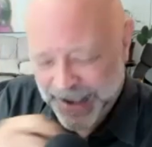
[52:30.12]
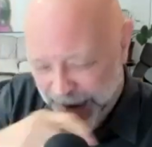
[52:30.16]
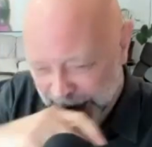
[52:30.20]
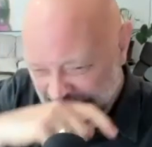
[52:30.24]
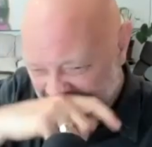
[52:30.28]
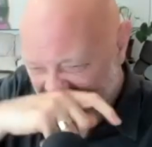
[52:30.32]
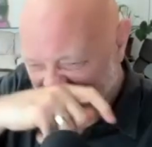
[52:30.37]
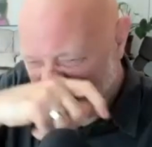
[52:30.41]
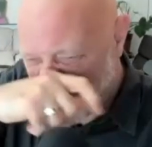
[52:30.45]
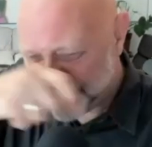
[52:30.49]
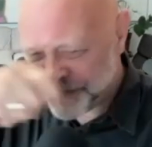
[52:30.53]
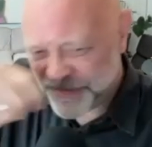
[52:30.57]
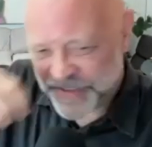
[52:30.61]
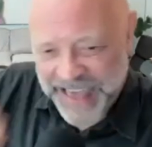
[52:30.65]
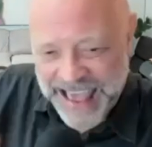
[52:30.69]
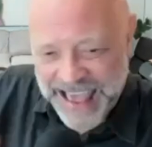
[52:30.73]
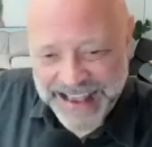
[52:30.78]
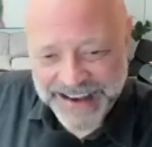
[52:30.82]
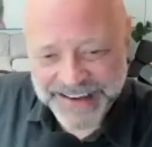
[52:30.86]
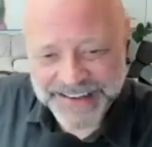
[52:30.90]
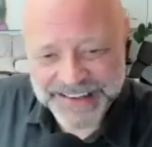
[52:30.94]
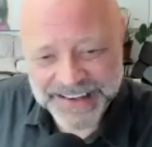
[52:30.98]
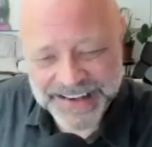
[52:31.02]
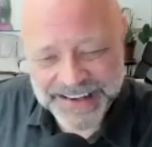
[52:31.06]
I love
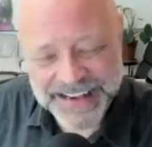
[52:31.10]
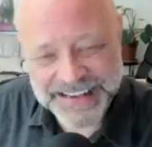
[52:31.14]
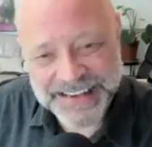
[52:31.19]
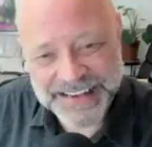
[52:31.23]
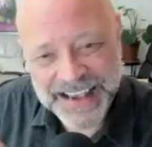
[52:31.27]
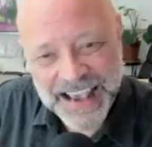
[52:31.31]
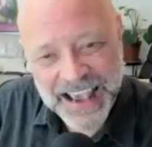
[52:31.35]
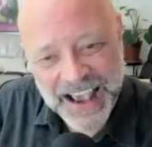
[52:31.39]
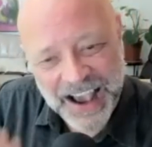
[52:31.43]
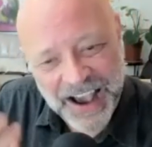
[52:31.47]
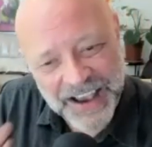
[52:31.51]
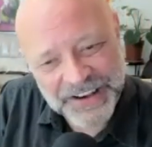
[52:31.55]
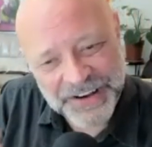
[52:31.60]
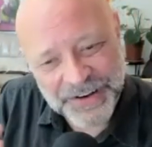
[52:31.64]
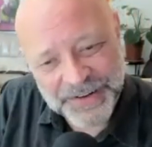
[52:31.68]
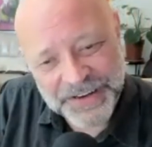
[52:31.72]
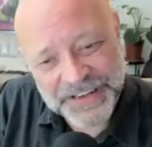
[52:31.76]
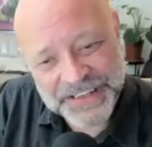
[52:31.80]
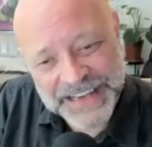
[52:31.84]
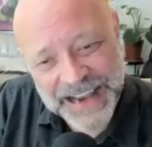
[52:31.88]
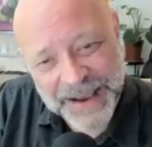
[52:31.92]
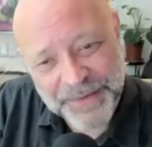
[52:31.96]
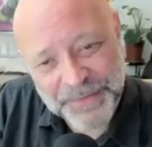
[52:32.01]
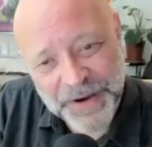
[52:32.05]
that. It, I don't
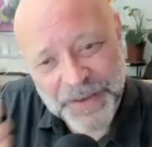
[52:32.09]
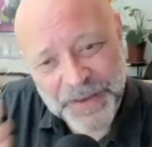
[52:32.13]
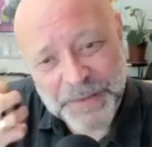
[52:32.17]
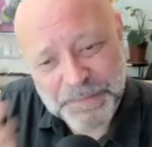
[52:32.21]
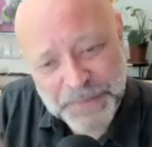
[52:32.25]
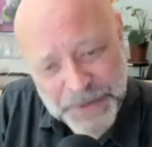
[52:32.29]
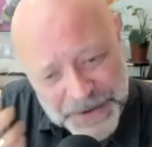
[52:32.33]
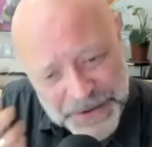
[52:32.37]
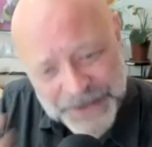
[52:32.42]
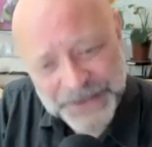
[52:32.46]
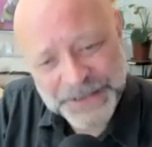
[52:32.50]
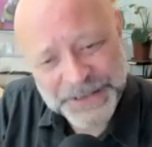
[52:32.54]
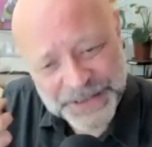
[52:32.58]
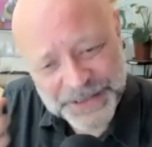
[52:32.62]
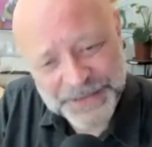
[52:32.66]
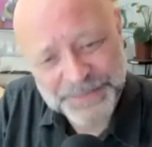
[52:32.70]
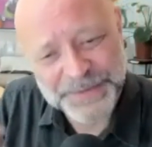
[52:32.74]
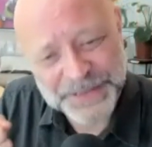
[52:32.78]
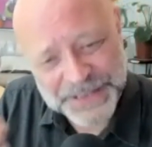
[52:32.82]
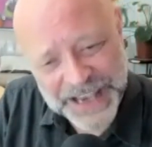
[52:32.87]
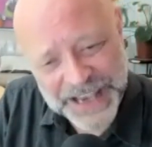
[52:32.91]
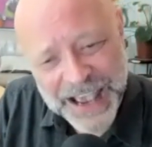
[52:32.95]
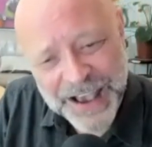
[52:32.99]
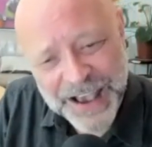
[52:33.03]
understand why the person
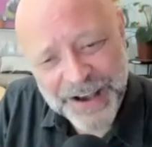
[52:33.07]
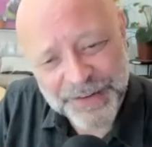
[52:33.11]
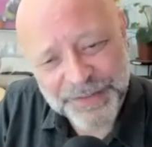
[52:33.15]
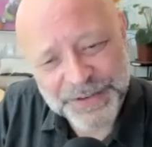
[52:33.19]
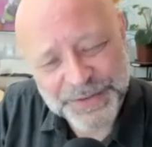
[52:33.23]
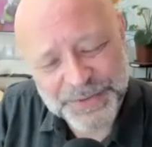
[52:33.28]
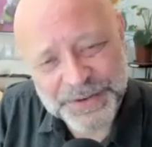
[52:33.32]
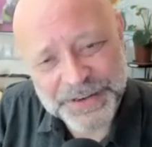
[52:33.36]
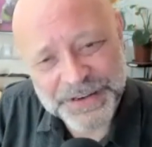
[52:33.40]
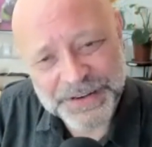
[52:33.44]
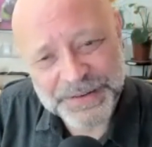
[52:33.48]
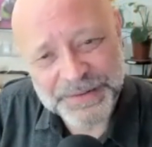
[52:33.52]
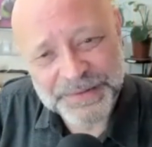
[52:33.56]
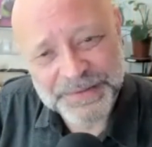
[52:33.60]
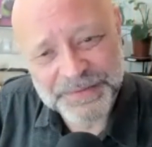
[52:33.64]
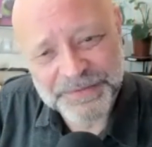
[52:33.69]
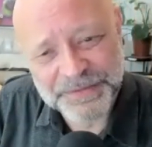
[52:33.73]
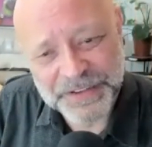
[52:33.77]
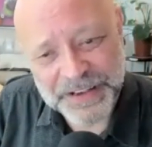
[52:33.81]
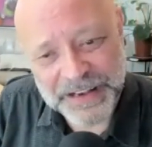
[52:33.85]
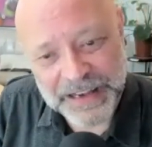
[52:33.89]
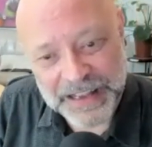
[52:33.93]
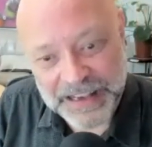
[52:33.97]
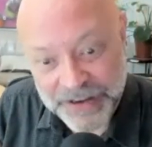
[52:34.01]
themselves wouldn't
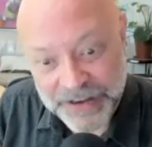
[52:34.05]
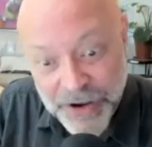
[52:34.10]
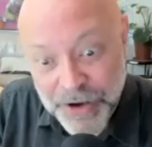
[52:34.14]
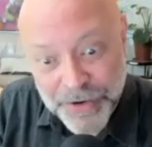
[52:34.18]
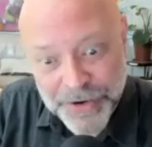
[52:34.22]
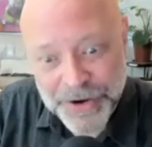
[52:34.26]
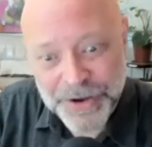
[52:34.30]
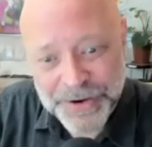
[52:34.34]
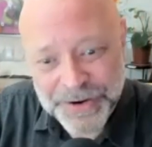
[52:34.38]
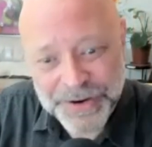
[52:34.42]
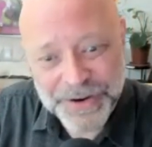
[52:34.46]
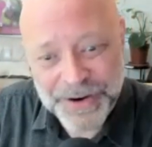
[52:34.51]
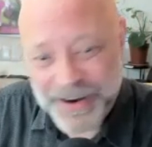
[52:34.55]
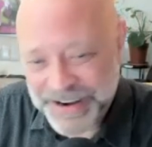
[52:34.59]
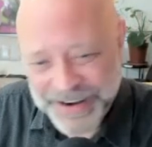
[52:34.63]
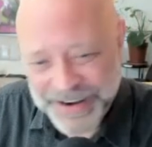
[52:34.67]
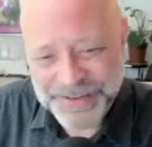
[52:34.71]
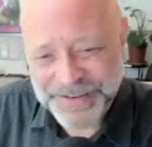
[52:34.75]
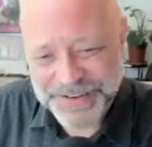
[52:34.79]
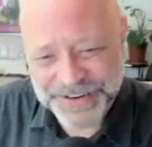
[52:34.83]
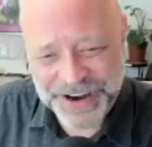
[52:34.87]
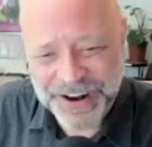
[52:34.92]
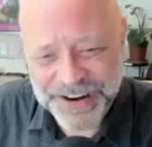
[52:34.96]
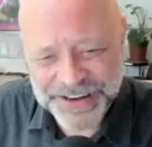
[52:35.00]
feel like, no, no, no, I
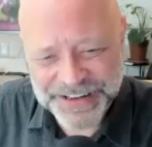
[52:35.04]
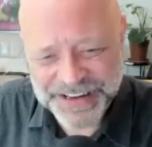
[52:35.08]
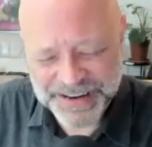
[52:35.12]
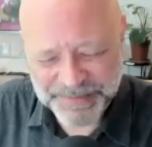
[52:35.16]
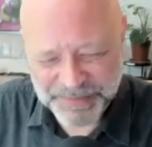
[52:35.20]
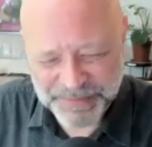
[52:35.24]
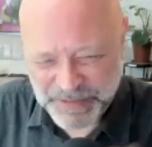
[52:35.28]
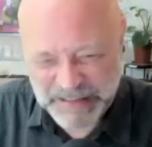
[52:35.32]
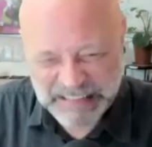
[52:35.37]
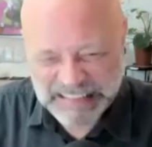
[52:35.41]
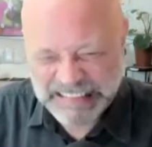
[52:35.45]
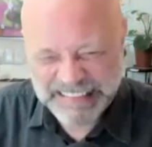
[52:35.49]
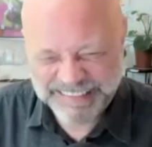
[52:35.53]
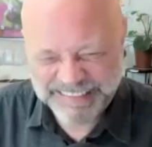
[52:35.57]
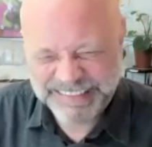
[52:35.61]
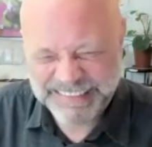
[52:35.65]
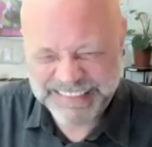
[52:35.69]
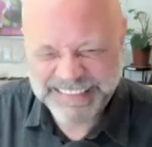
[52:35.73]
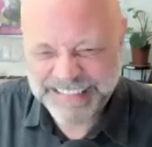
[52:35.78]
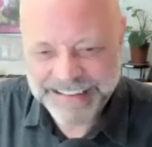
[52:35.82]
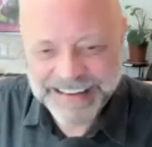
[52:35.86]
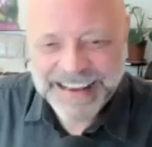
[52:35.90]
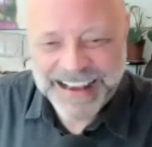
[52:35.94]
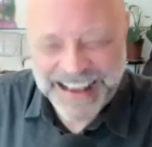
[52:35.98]
don't charge anymore.
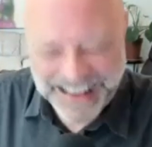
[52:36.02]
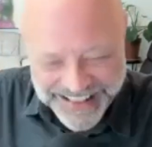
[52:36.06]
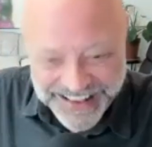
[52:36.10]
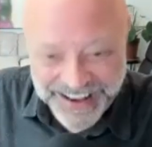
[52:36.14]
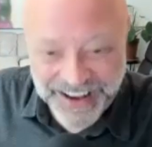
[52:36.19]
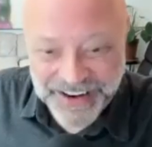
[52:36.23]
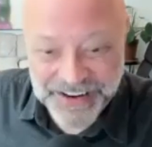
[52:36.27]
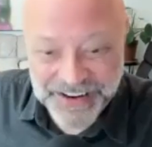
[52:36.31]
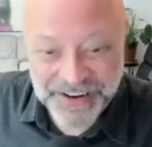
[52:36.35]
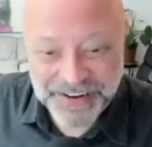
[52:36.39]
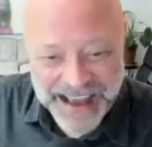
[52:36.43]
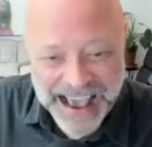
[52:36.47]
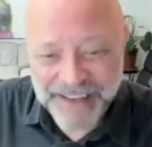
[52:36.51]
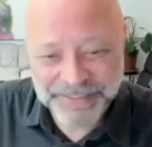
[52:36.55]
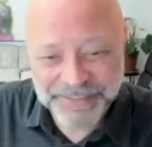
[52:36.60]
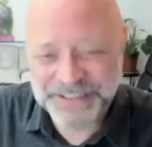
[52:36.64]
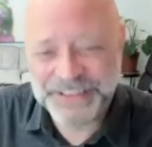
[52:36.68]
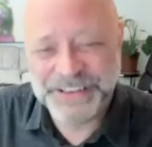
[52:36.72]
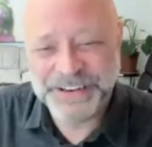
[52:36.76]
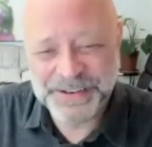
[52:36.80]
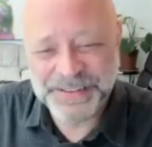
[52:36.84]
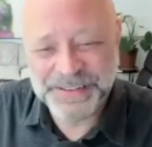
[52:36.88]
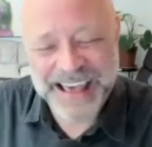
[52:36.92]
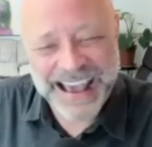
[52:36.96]
Ugh, I don't have
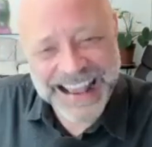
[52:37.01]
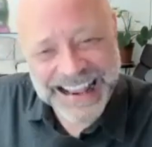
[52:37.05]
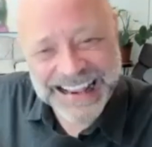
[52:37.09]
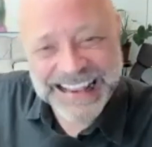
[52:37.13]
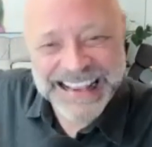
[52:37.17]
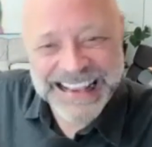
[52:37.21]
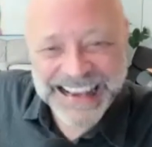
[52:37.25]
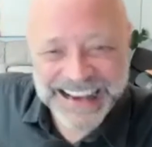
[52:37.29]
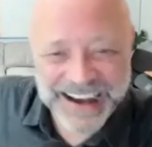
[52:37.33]
to do that.